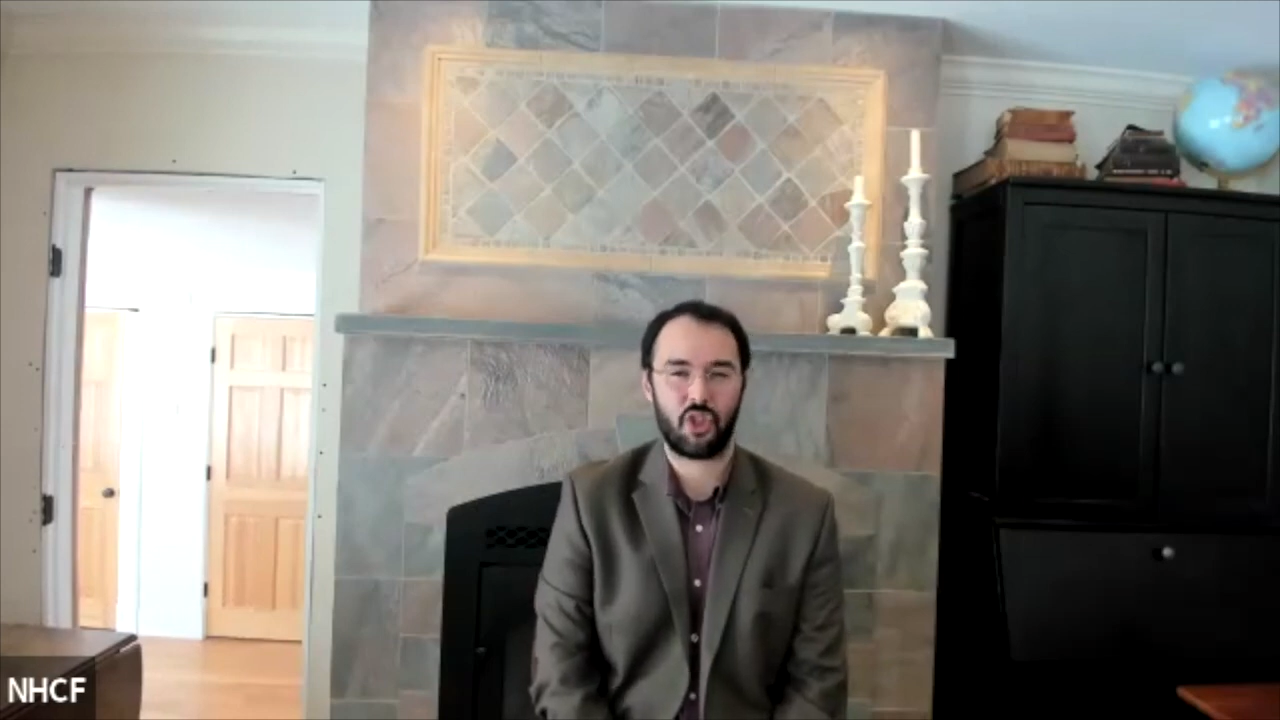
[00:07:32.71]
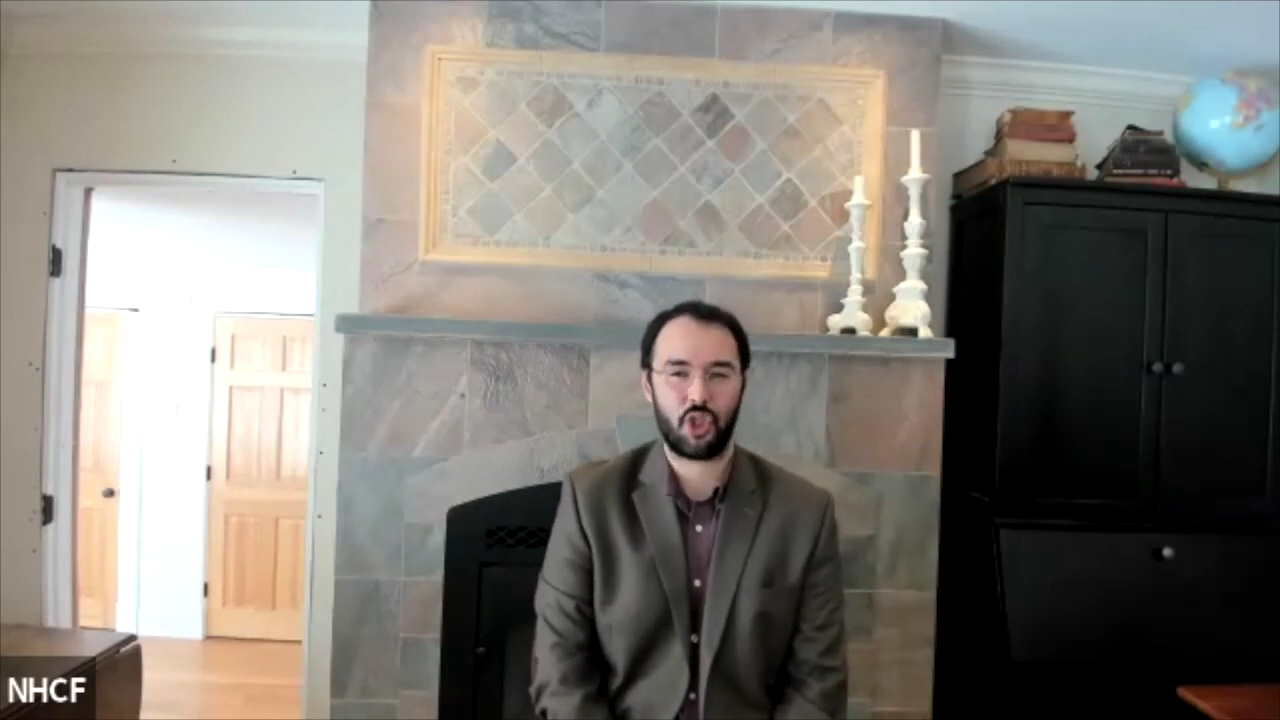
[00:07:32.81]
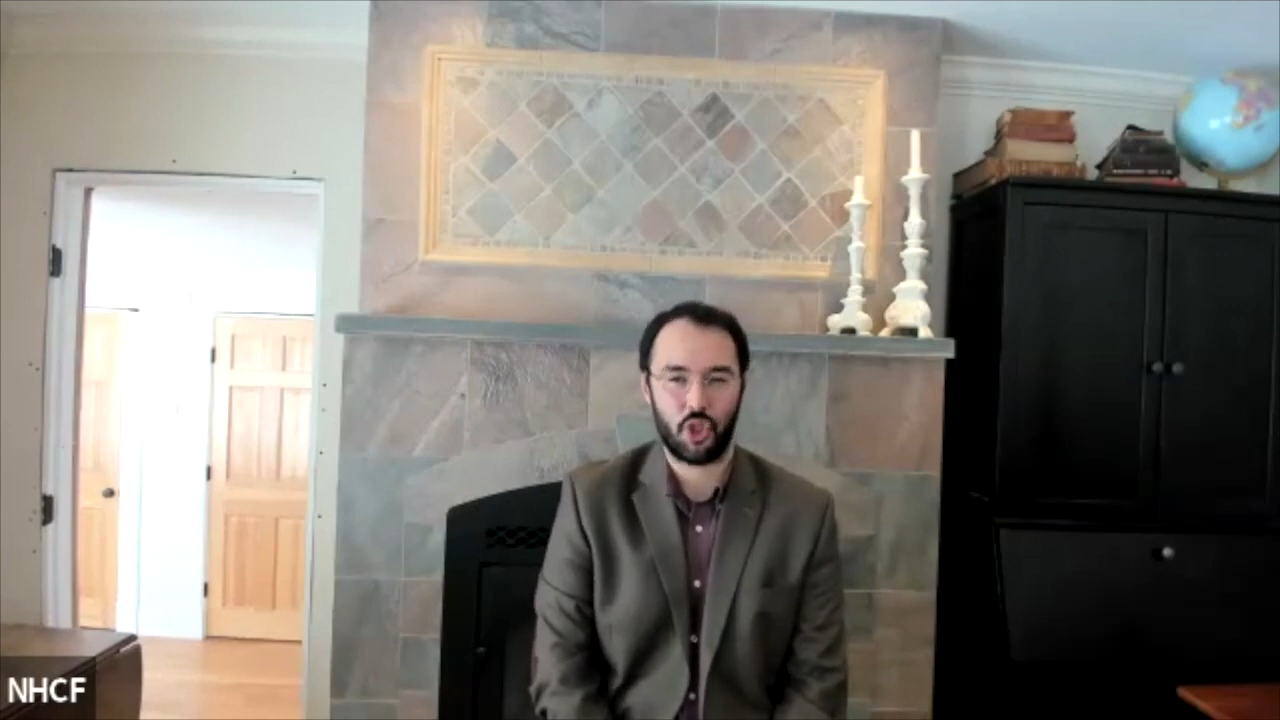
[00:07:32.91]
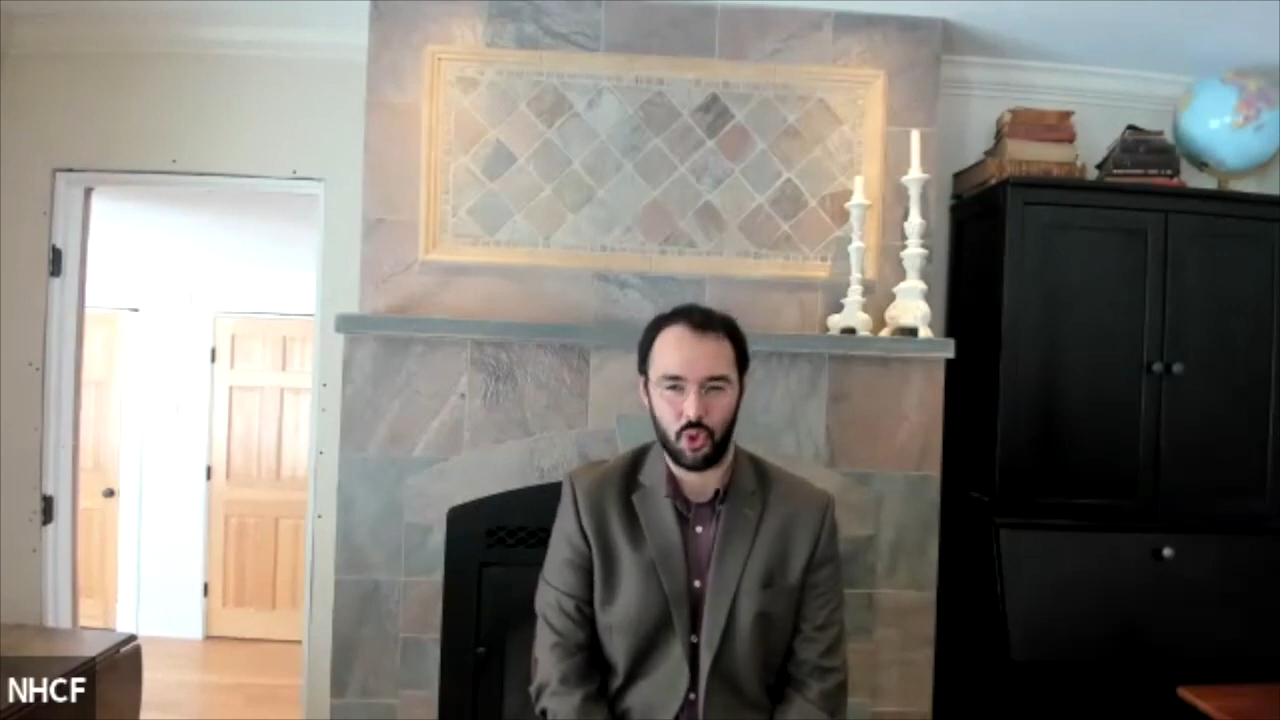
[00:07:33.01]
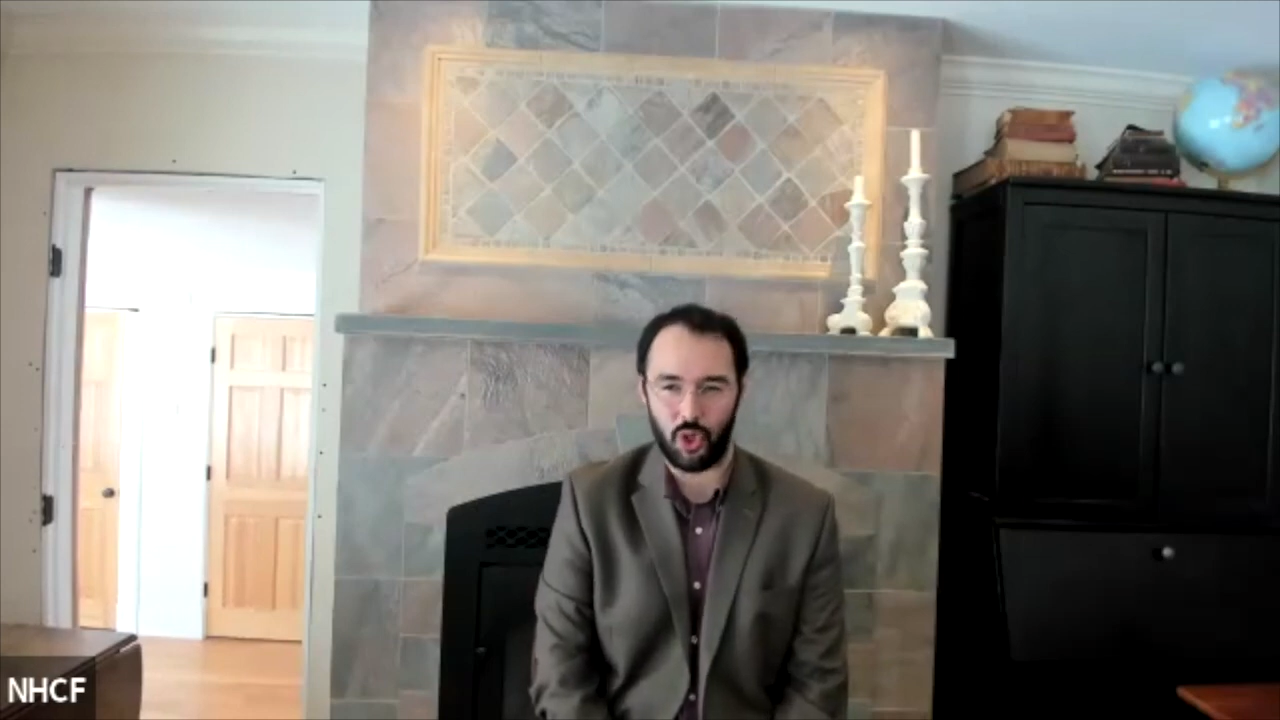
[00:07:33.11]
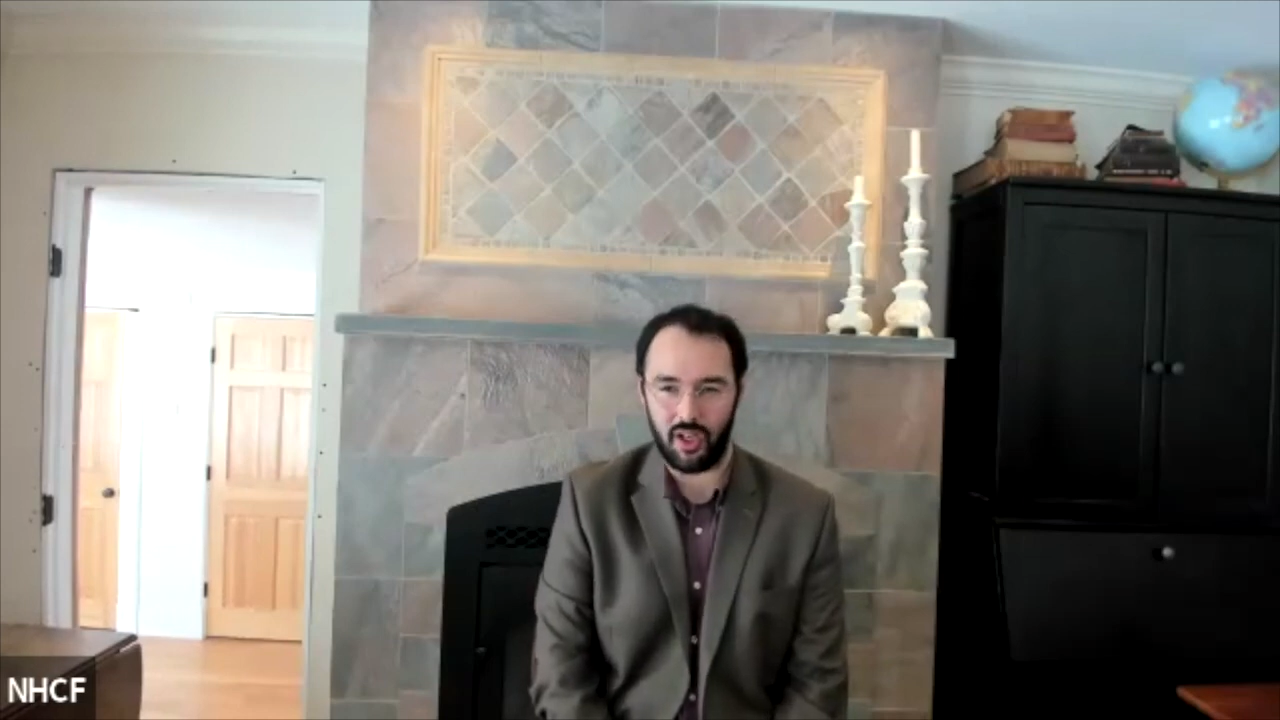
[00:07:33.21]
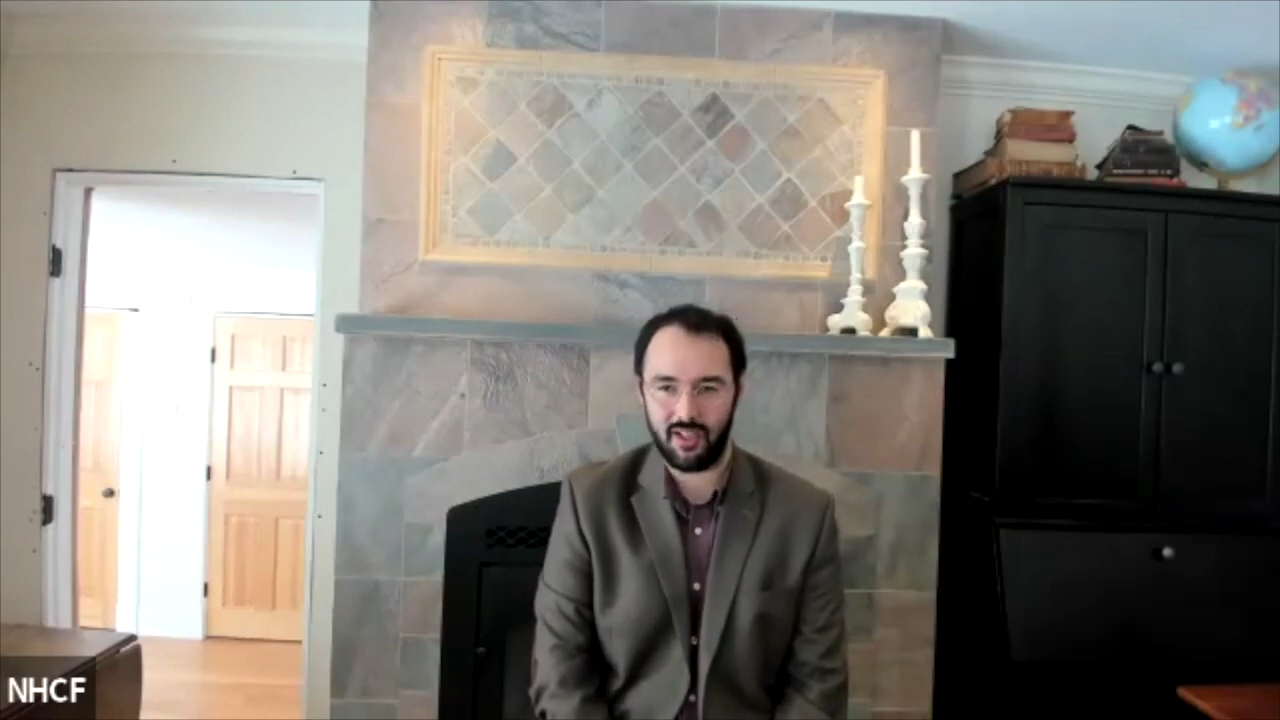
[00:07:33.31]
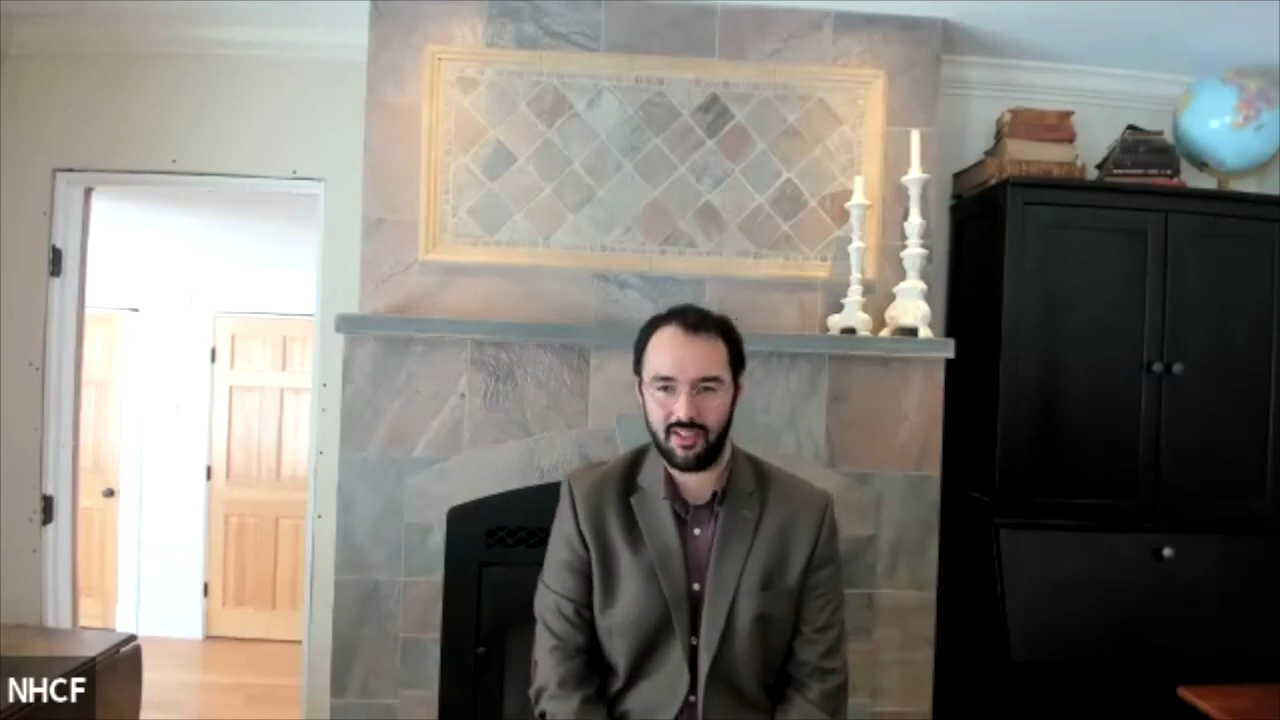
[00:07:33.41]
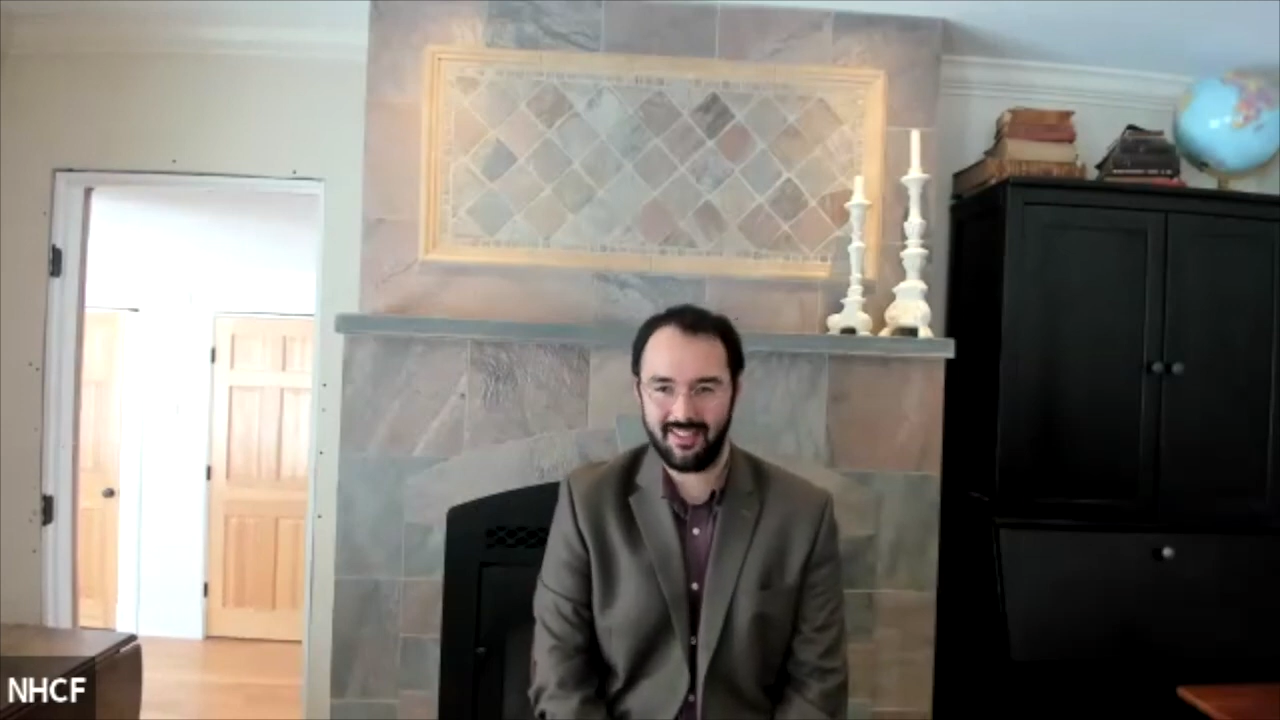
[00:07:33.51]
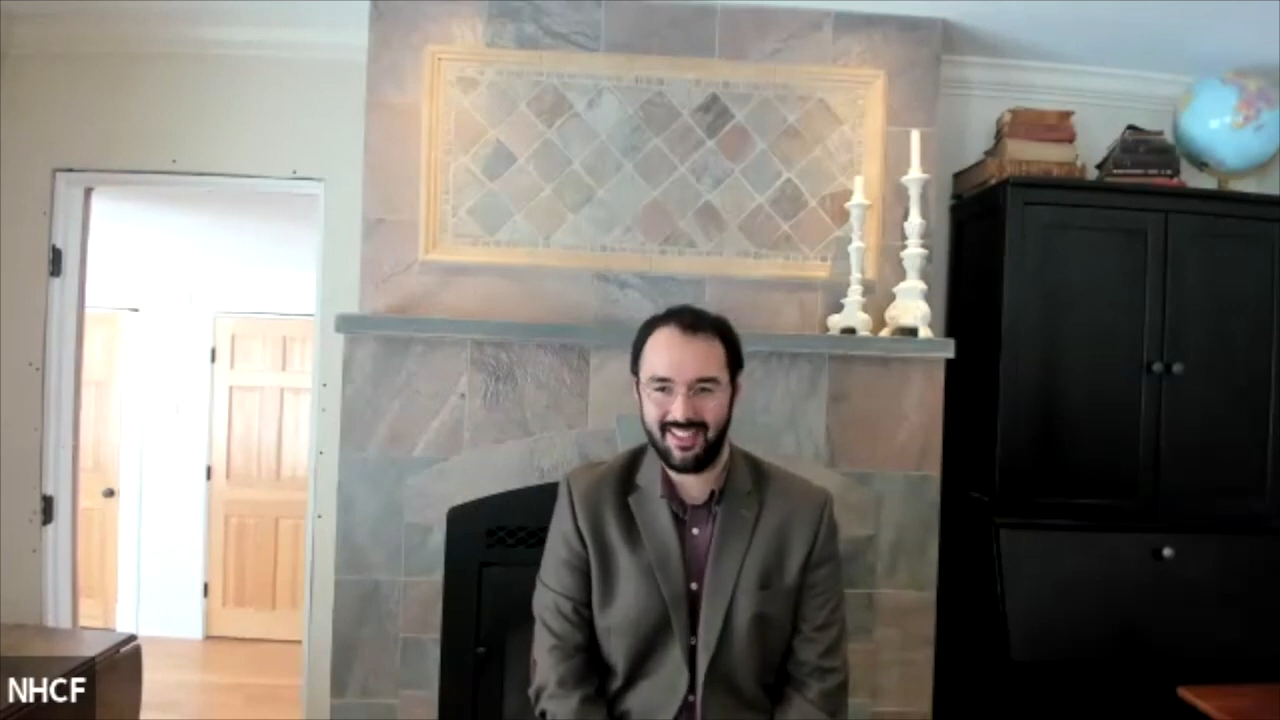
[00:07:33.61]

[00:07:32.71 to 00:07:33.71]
sure